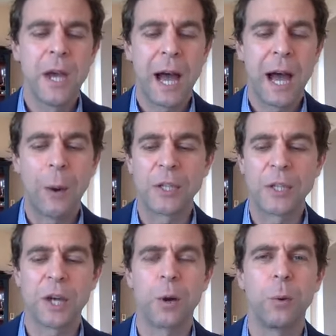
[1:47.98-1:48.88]
I want to
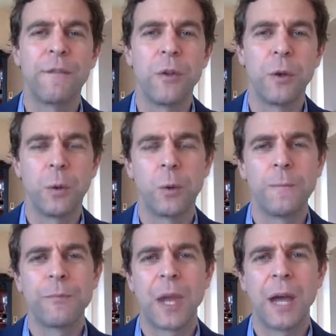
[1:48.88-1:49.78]
start with a few
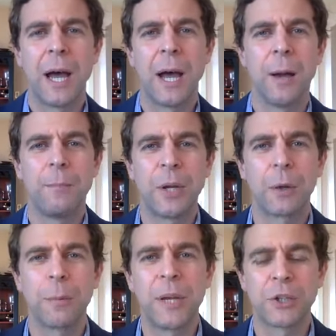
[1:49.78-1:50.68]
uh,
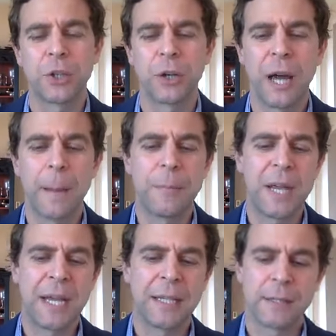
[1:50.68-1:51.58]
bigger picture
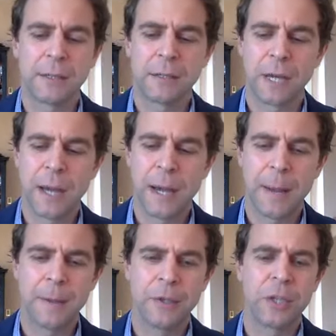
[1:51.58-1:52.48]
updates
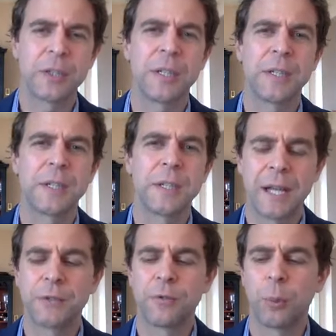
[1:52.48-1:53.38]
on just a
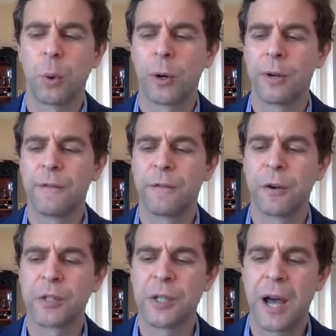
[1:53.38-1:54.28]
status report.
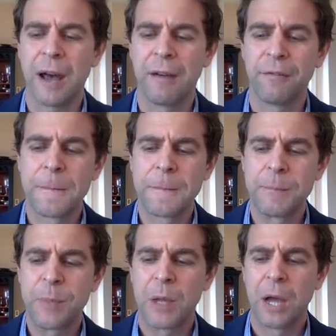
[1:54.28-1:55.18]
First off,
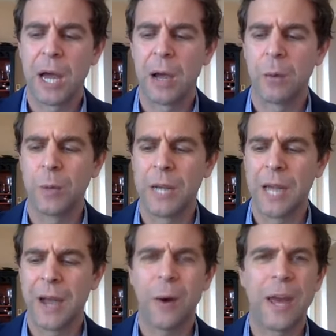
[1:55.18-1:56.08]
uh, we
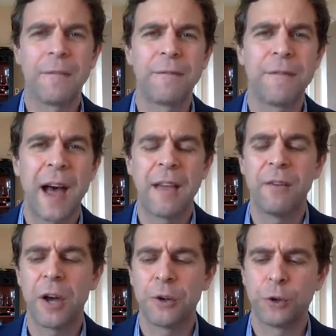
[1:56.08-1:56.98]
now have
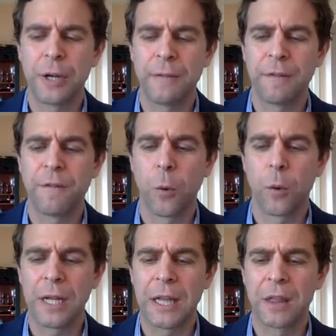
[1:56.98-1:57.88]

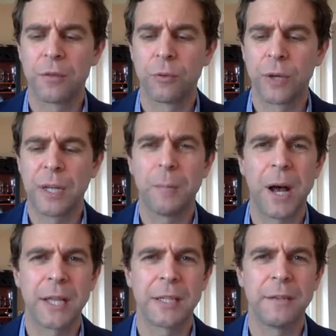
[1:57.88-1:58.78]
543
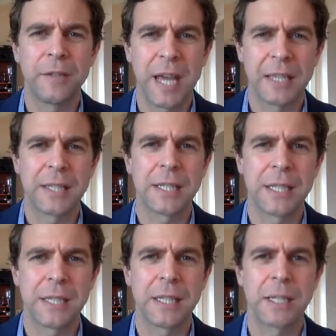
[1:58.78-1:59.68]
positive tests
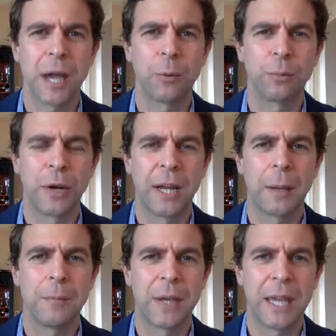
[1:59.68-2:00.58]
since this
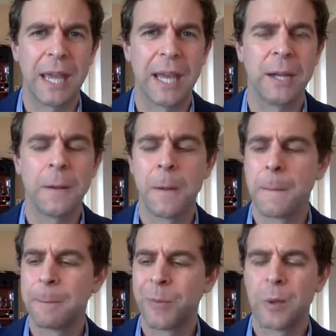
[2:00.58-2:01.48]
outbreak began.
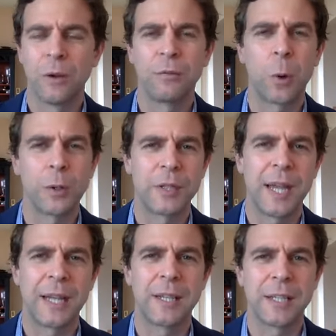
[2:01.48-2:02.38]
Of course,
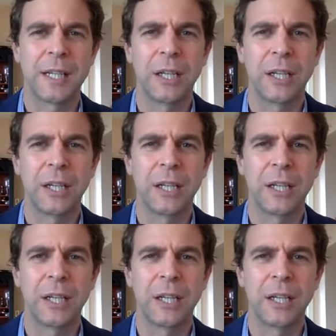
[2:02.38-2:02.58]
that doesn't